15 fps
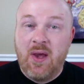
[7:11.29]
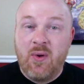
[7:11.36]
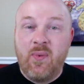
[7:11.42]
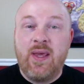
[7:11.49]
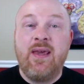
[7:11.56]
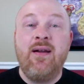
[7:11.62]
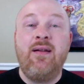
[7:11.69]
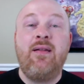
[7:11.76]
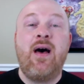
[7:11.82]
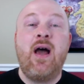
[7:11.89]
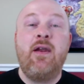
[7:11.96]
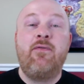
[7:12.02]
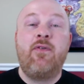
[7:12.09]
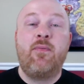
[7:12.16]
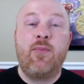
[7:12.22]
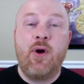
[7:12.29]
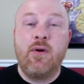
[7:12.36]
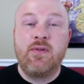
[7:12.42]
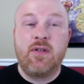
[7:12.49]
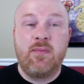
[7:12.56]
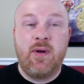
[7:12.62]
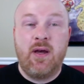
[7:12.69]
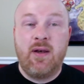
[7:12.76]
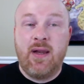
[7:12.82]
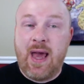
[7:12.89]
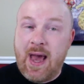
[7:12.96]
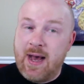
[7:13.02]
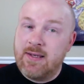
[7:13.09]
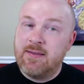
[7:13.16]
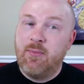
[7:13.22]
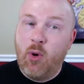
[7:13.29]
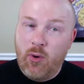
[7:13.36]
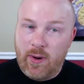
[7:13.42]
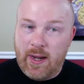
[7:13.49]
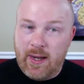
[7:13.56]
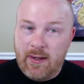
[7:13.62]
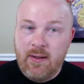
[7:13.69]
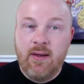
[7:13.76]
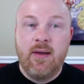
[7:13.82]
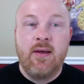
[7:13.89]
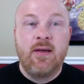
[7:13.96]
We get a line from Rosamund as Moraine,